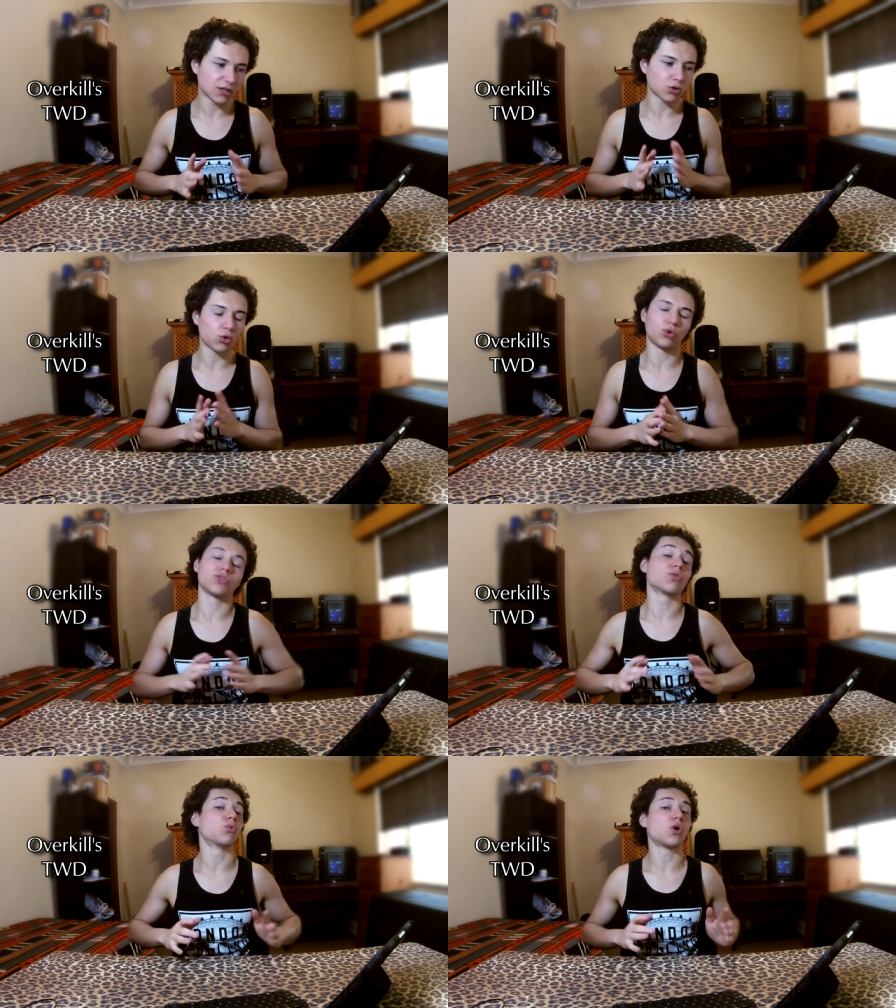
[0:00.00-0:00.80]
called
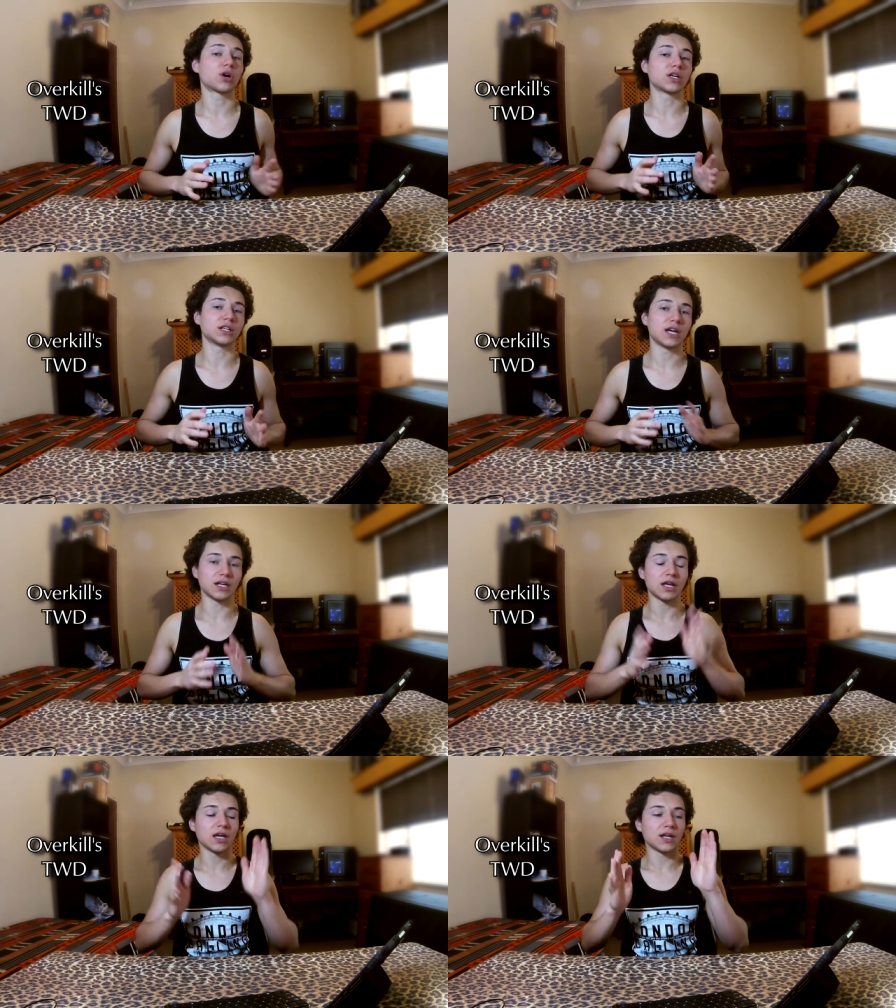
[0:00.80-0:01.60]
The Walking
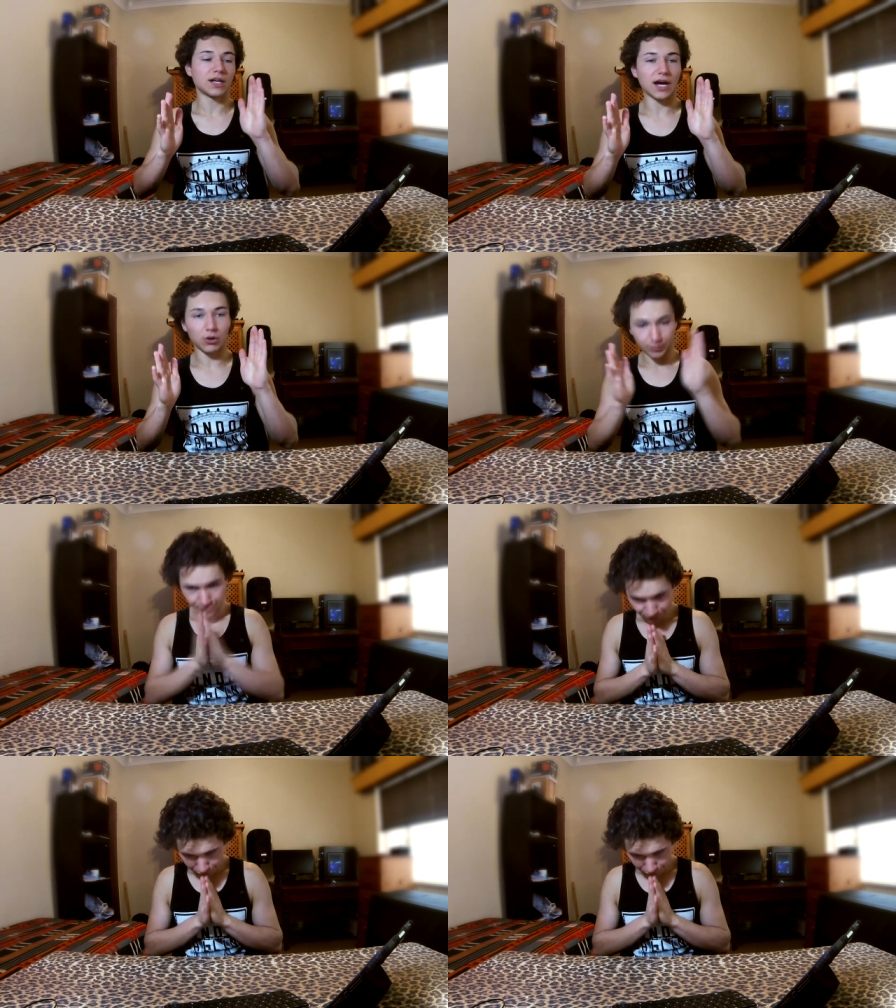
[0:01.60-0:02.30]
Dead. Now,